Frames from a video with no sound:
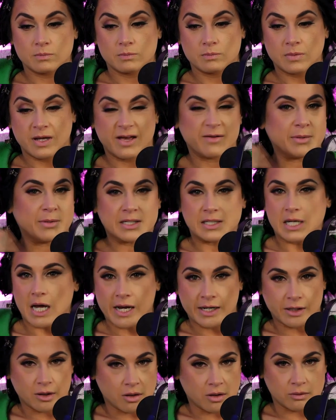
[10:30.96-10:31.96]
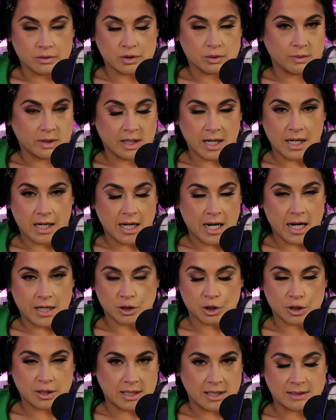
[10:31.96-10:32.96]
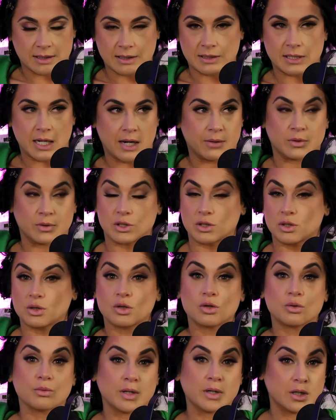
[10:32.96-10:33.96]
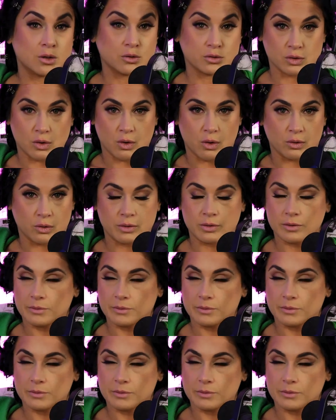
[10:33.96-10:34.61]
have been diagnosed with ADHD since I was 3 years old.